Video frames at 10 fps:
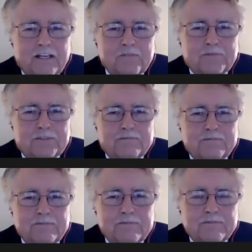stay on Mr.
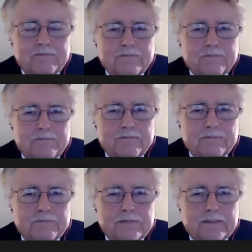Sheets' case. So prepare an
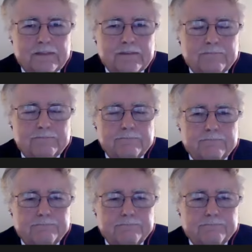order that the